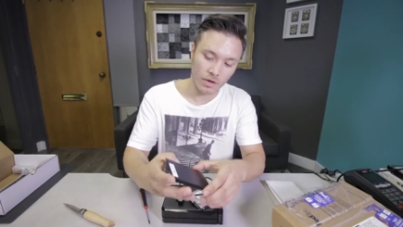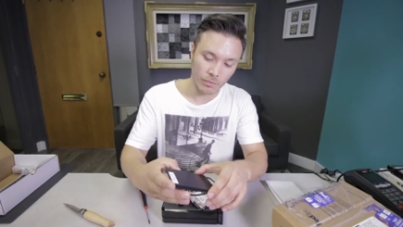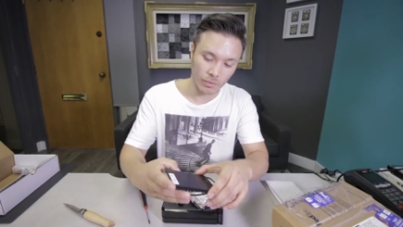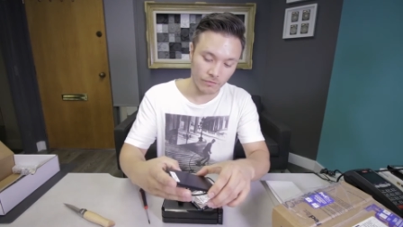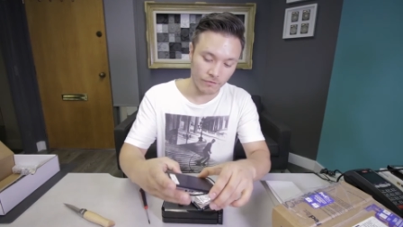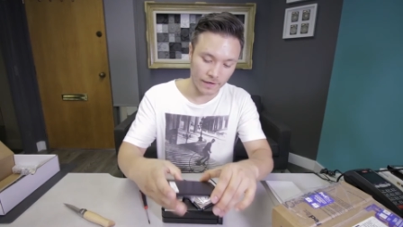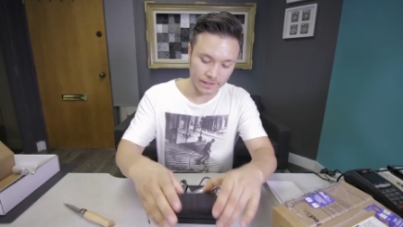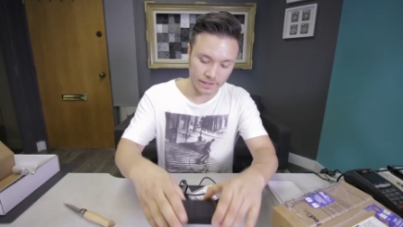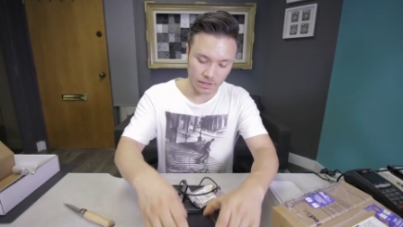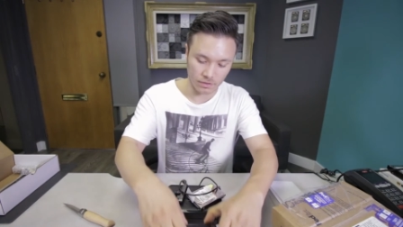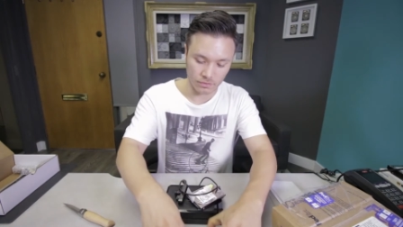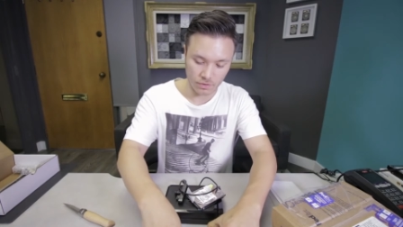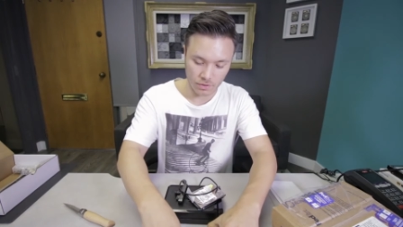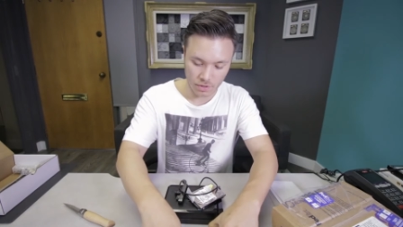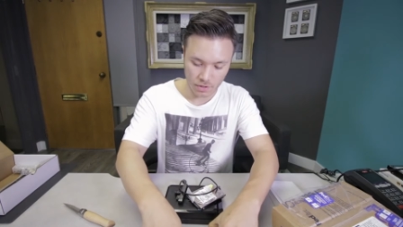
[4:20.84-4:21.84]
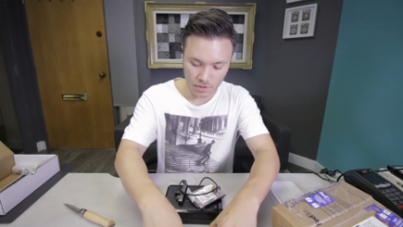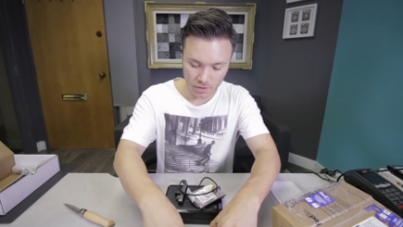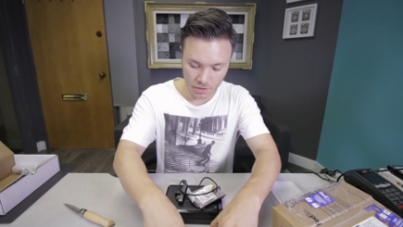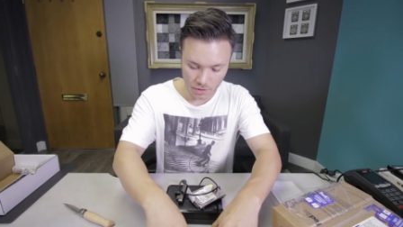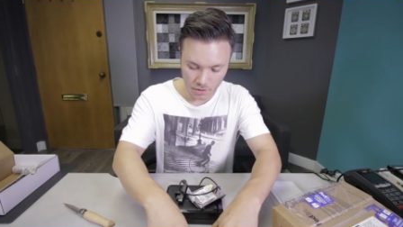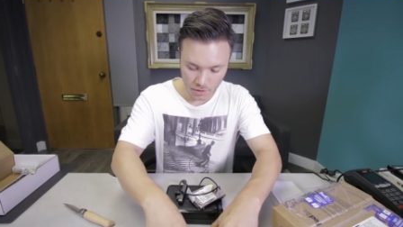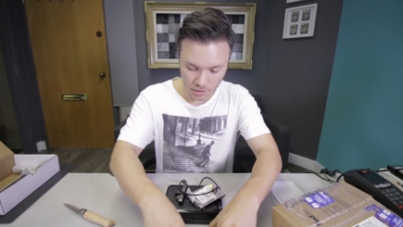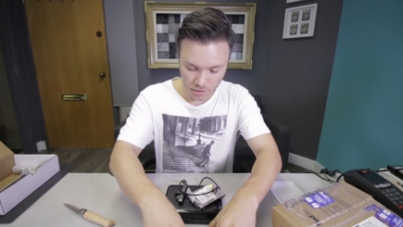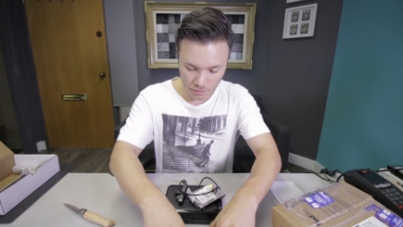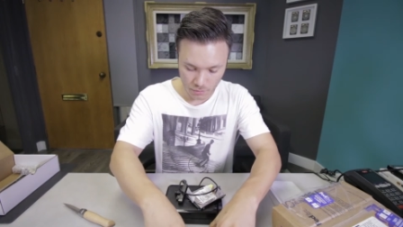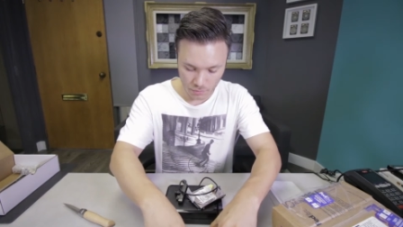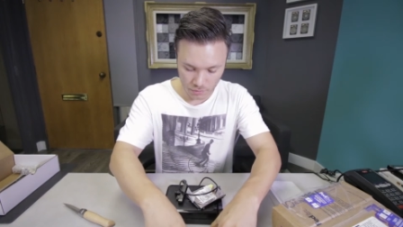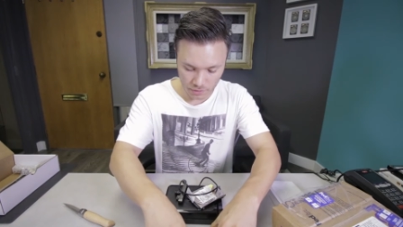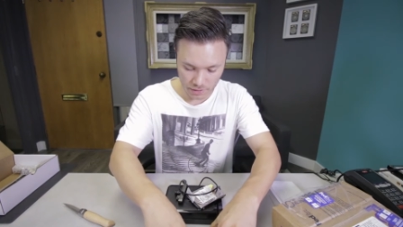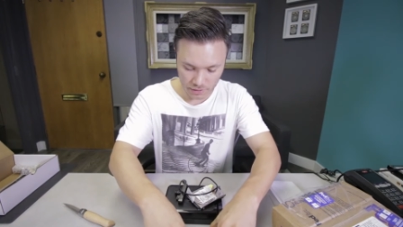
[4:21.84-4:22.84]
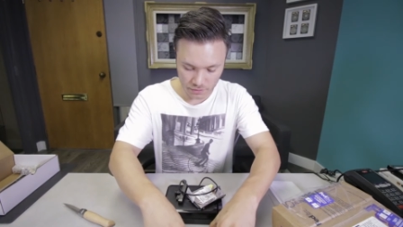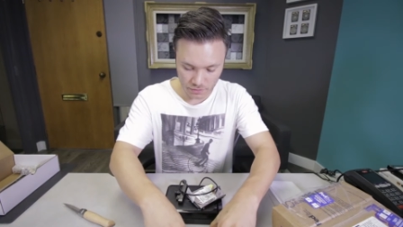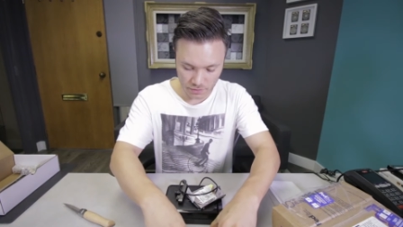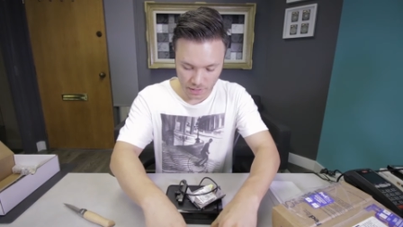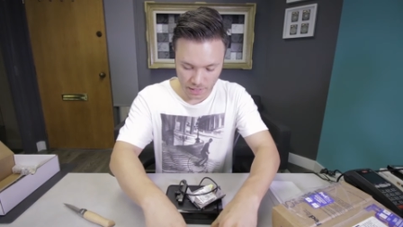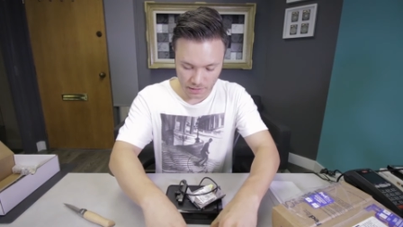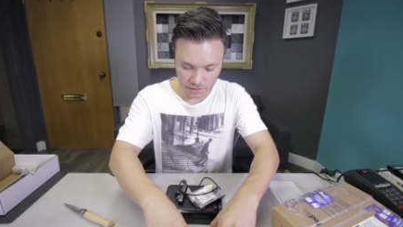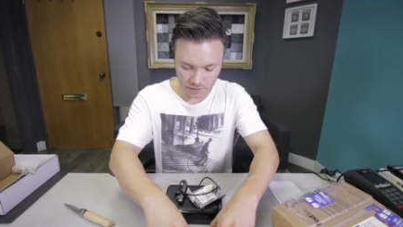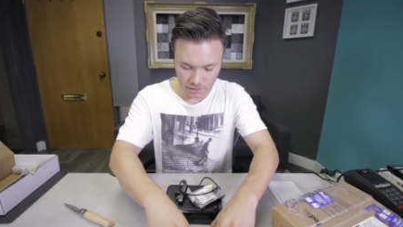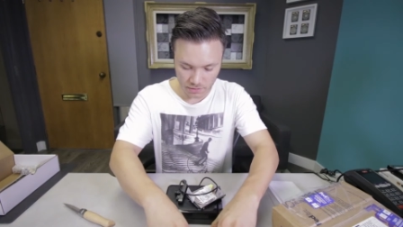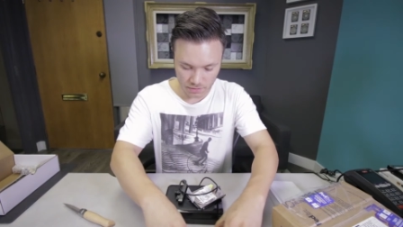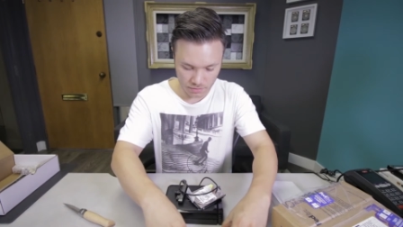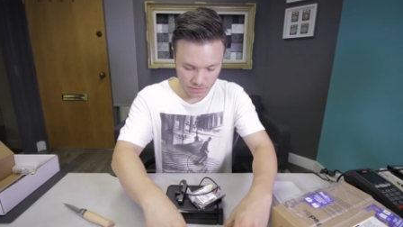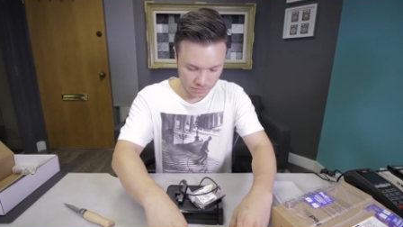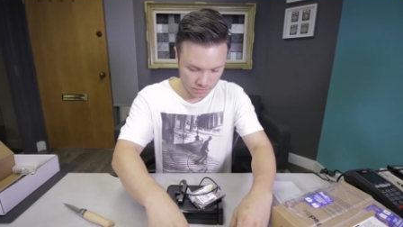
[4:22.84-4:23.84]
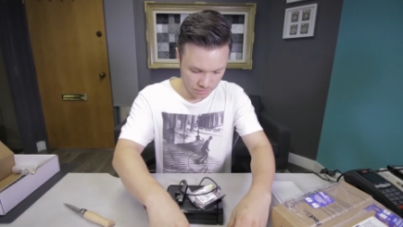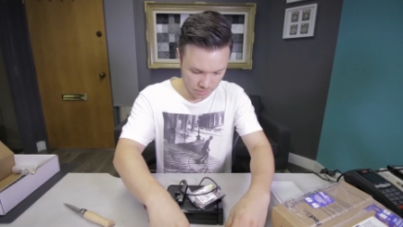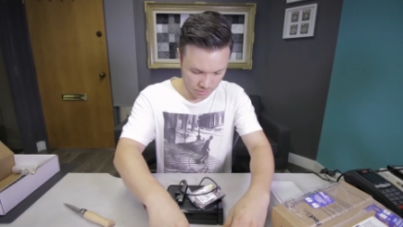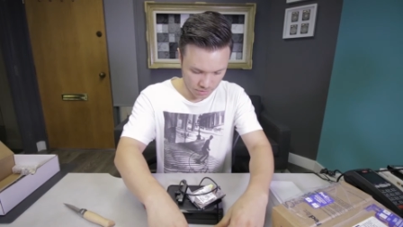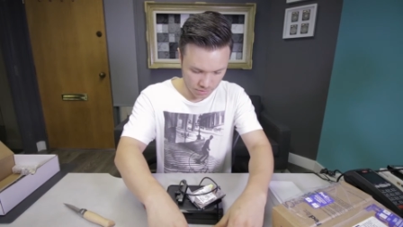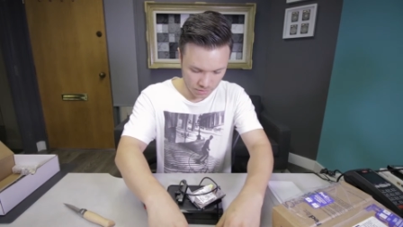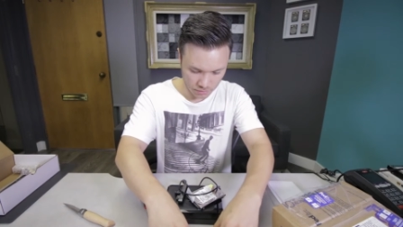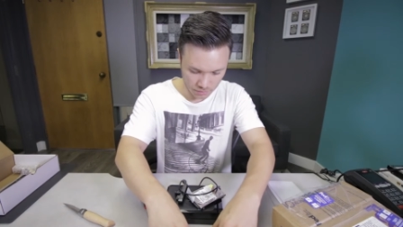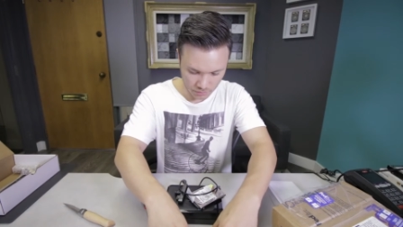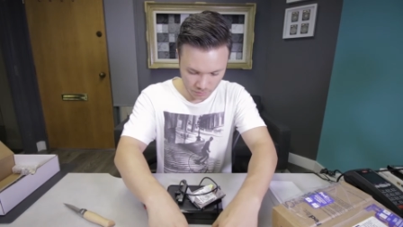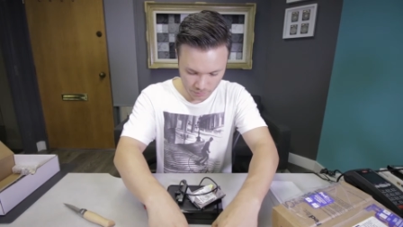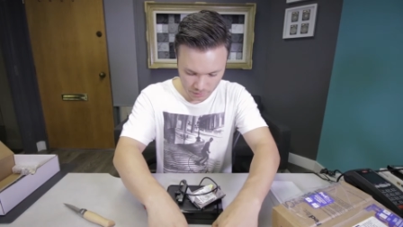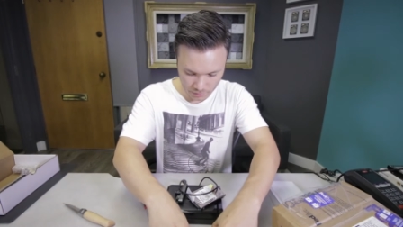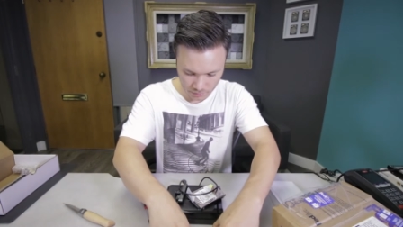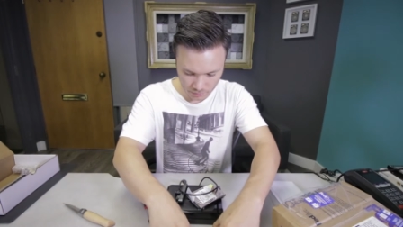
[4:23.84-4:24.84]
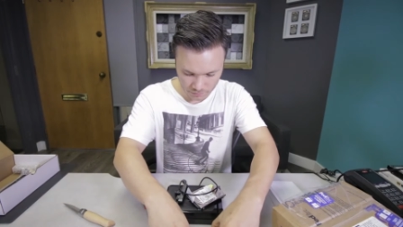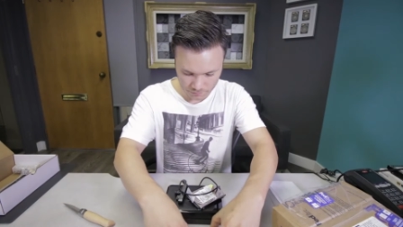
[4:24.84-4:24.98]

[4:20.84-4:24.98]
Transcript: we'll find out. We'll get to that in a little bit.